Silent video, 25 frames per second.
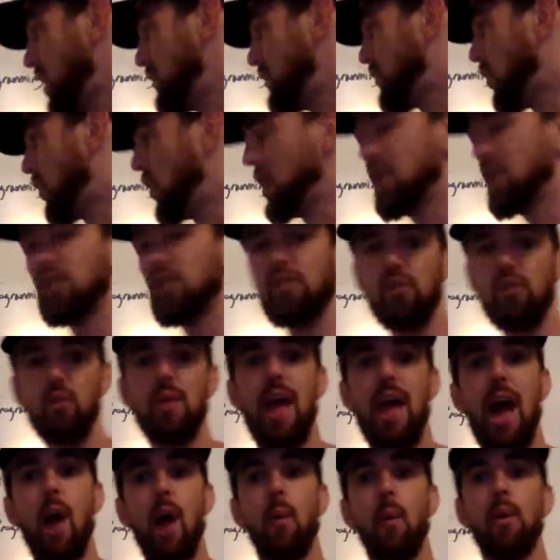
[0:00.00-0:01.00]
to turn into
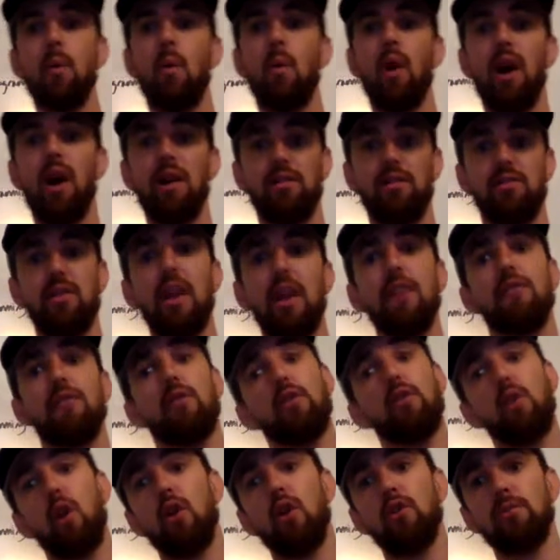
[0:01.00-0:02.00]
now we want, say for
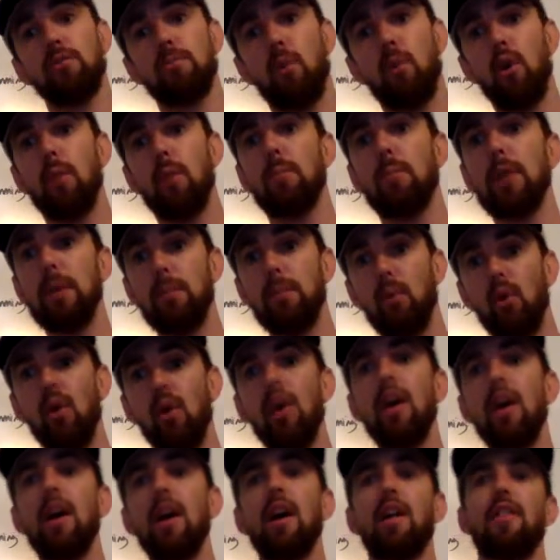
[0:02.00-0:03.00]
our sport people,
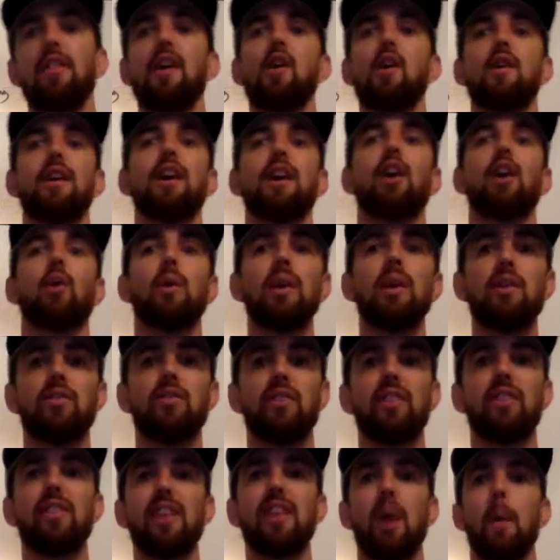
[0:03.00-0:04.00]
they're
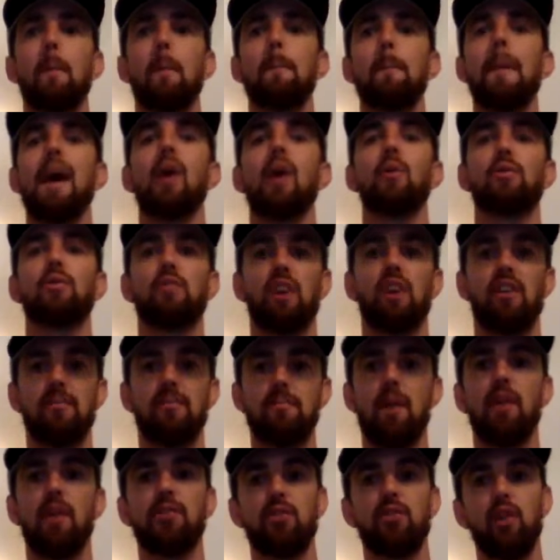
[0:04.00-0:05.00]
increasing the amount of
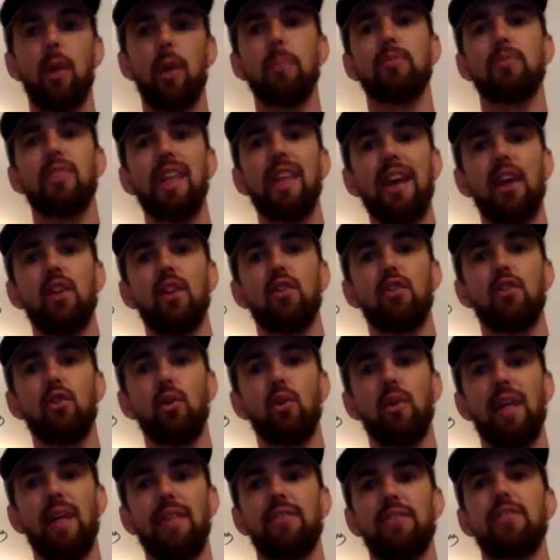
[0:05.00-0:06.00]
muscle ups they can do, and
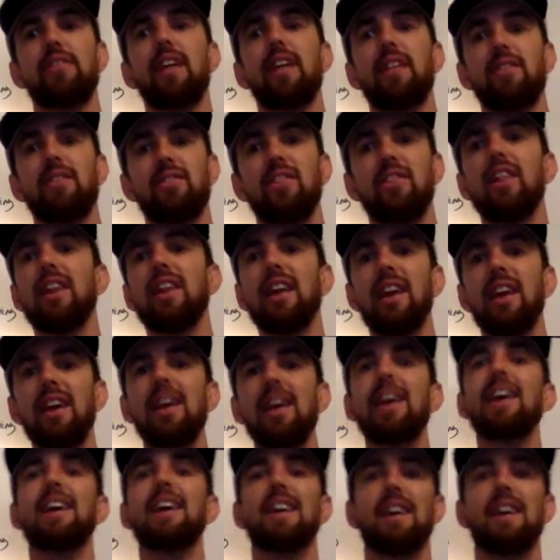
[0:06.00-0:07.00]
that's density
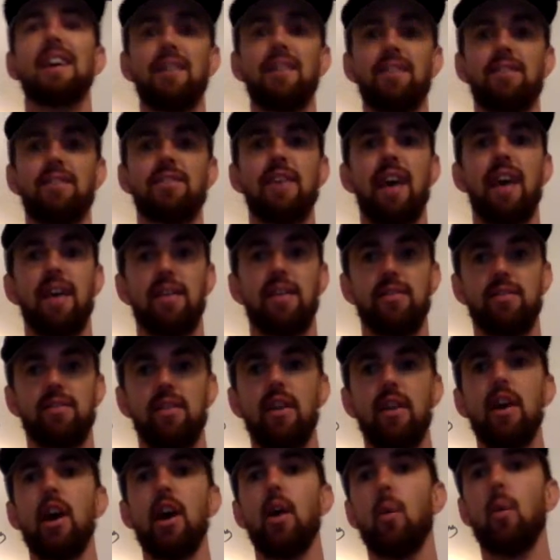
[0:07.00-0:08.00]
in sets,
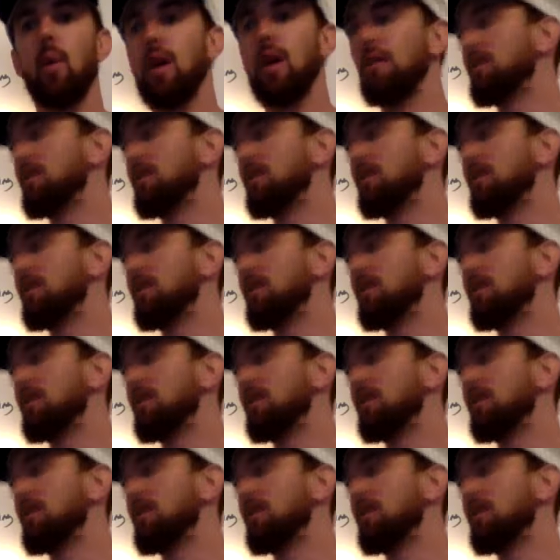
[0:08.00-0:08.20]
right?